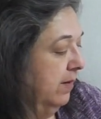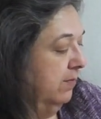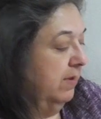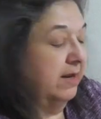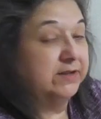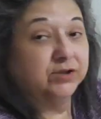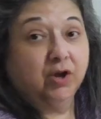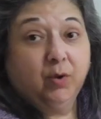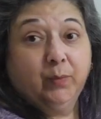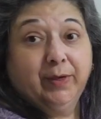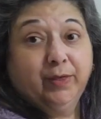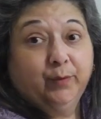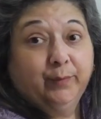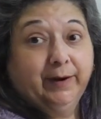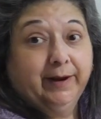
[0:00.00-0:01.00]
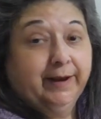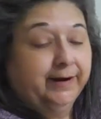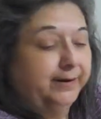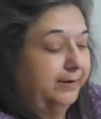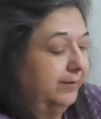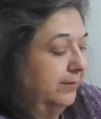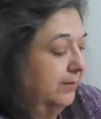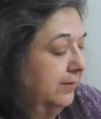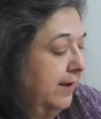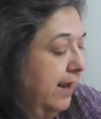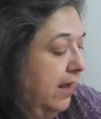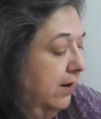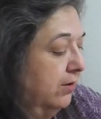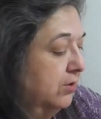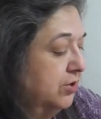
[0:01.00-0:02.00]
But it's all weather related.
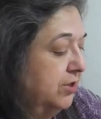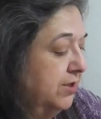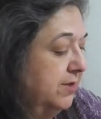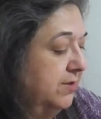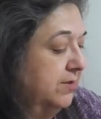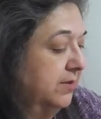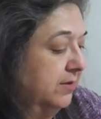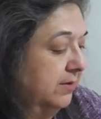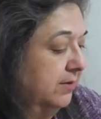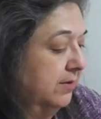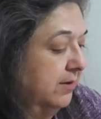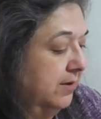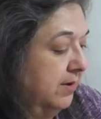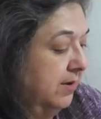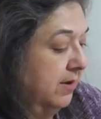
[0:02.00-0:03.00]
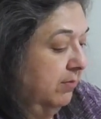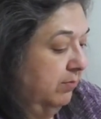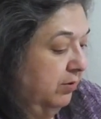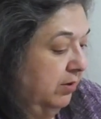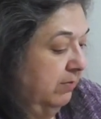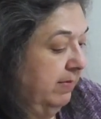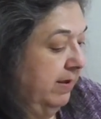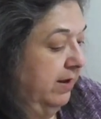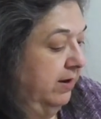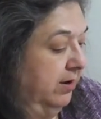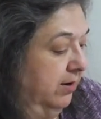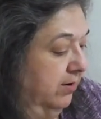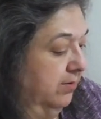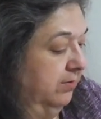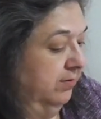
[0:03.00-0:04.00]
Allergies, pretty bad
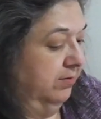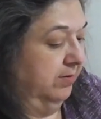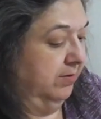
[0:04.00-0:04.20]
here.